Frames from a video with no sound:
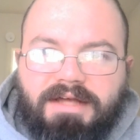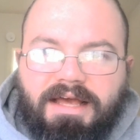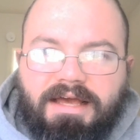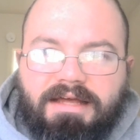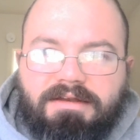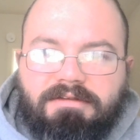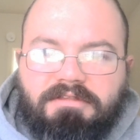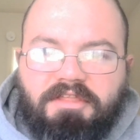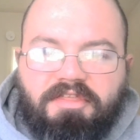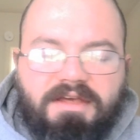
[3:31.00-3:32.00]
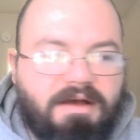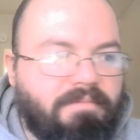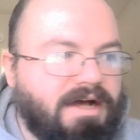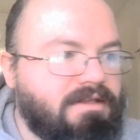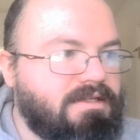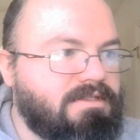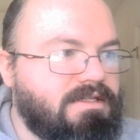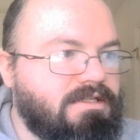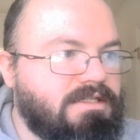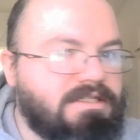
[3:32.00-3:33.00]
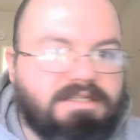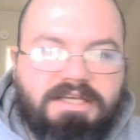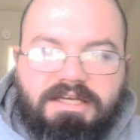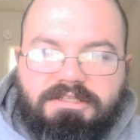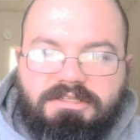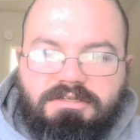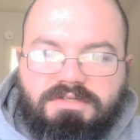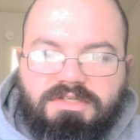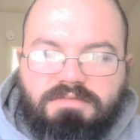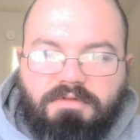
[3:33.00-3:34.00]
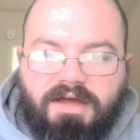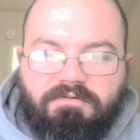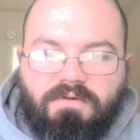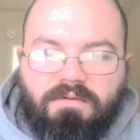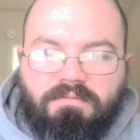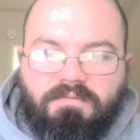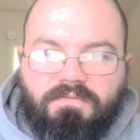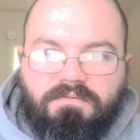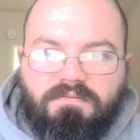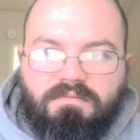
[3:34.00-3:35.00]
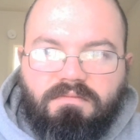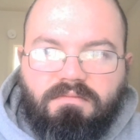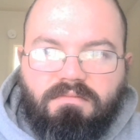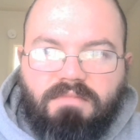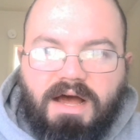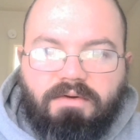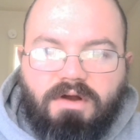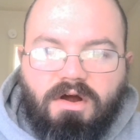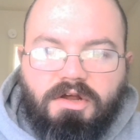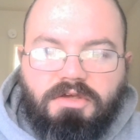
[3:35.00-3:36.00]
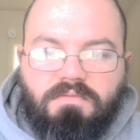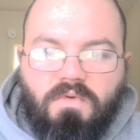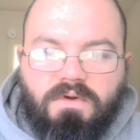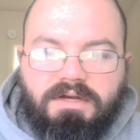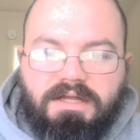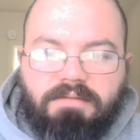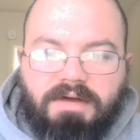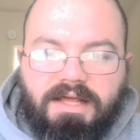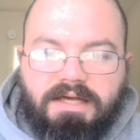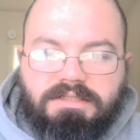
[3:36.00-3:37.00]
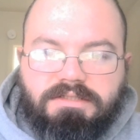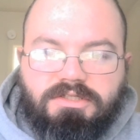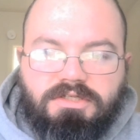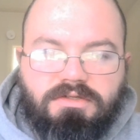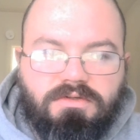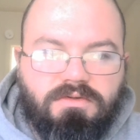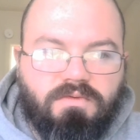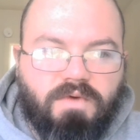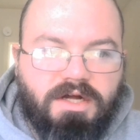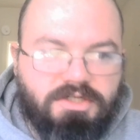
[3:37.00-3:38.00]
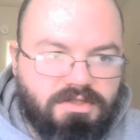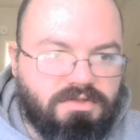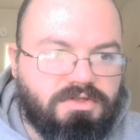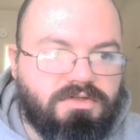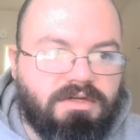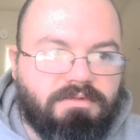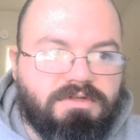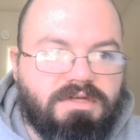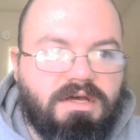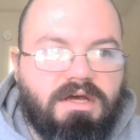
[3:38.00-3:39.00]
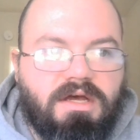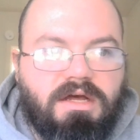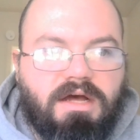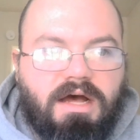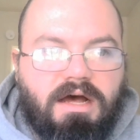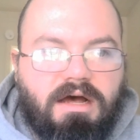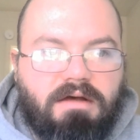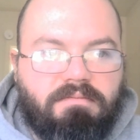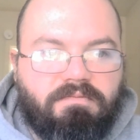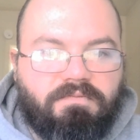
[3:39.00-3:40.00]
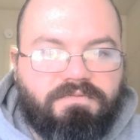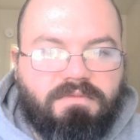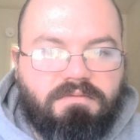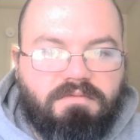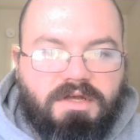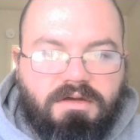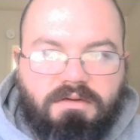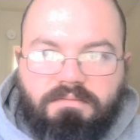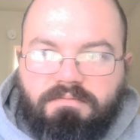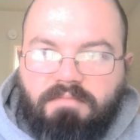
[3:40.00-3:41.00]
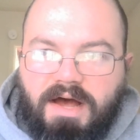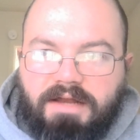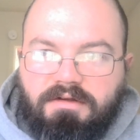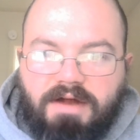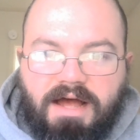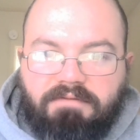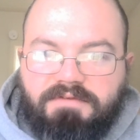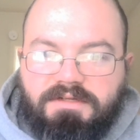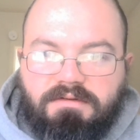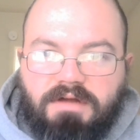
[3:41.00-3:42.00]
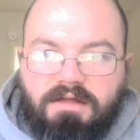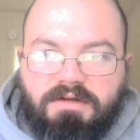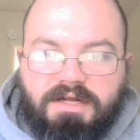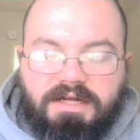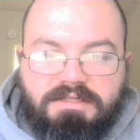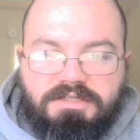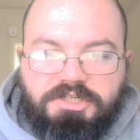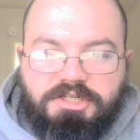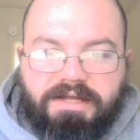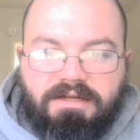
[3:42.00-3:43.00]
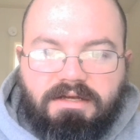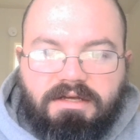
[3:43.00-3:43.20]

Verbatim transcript: And the thing about this is, is kids use this platform, I would argue, more than anybody else to watch their streamers, um, the Minecraft and other kinds of shit.